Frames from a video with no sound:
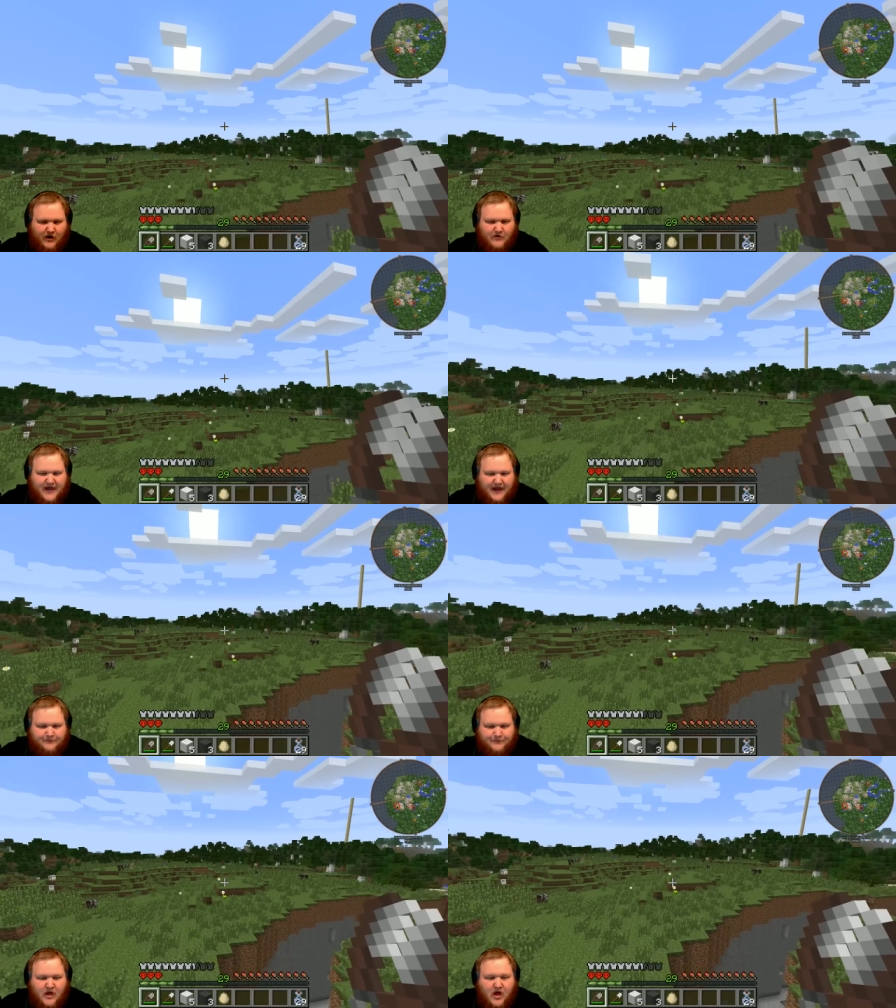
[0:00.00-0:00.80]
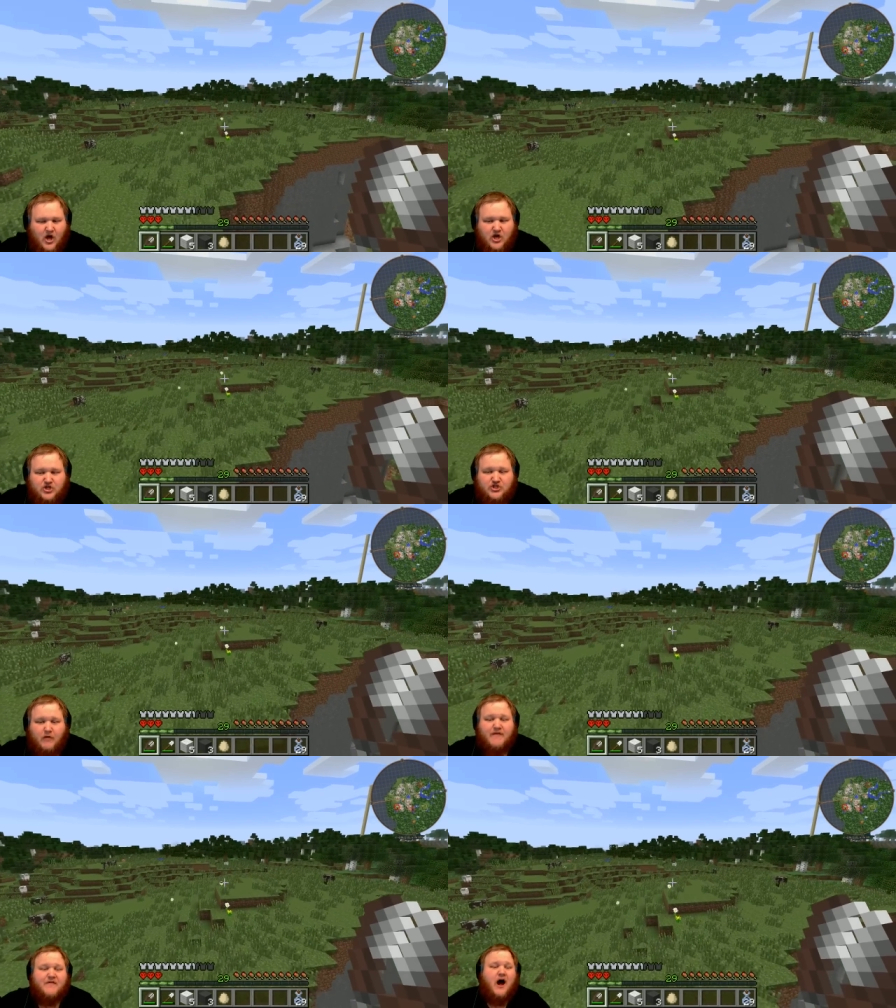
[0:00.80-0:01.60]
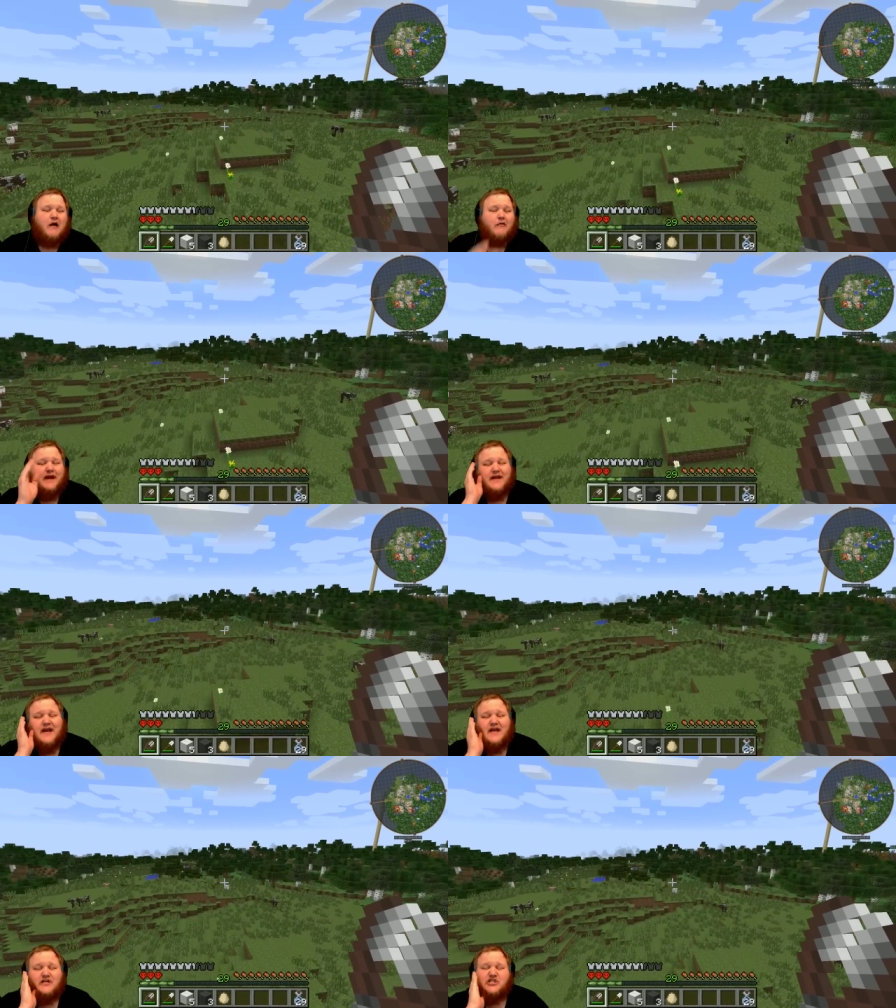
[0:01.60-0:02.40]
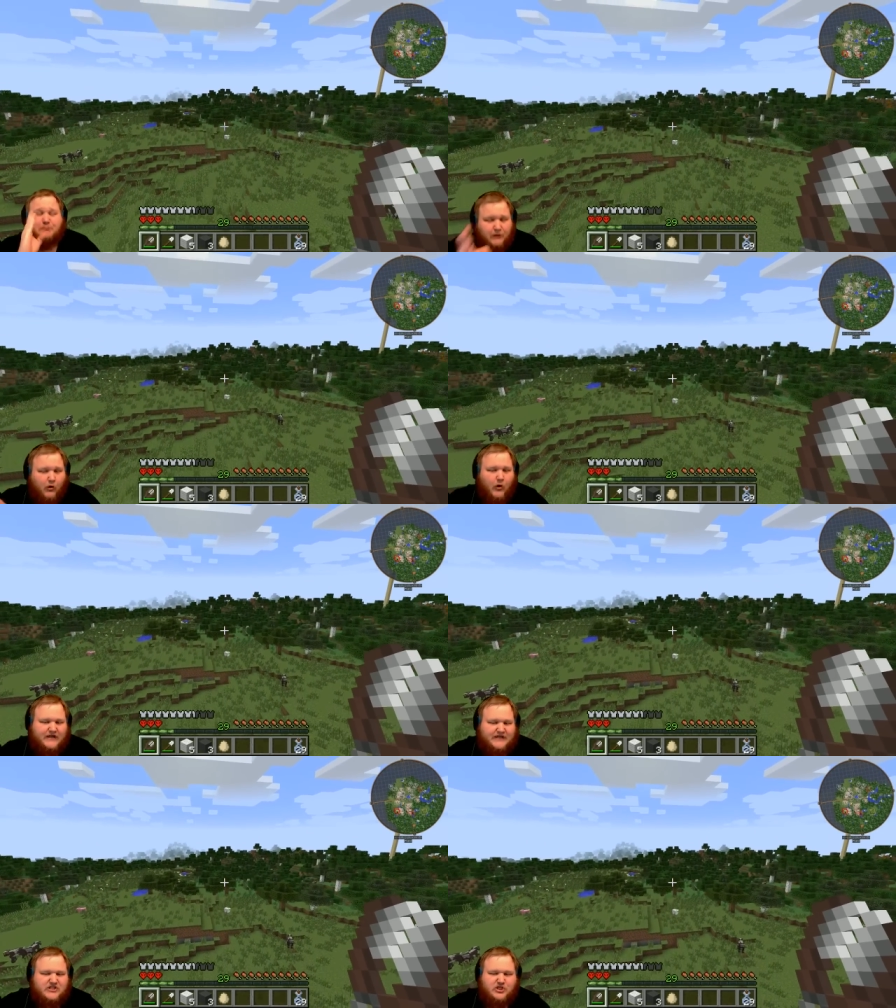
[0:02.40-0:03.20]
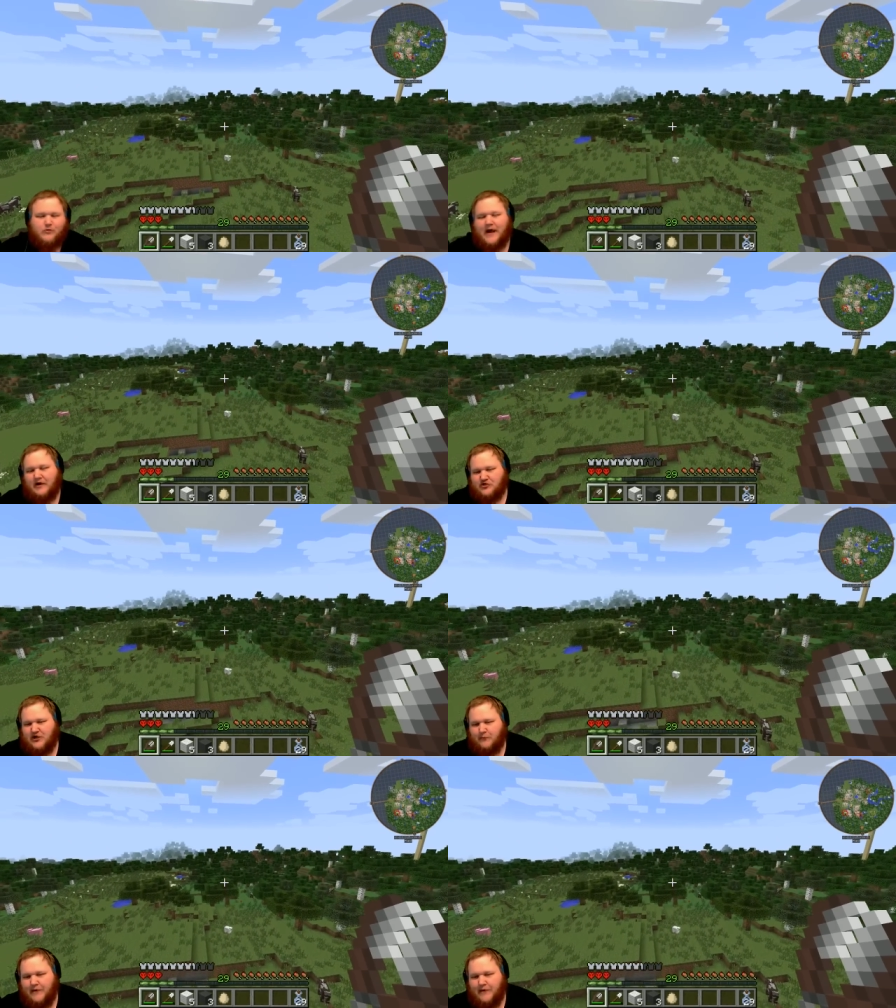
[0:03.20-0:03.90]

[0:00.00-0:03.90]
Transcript: Okay. So we've already explored this direction.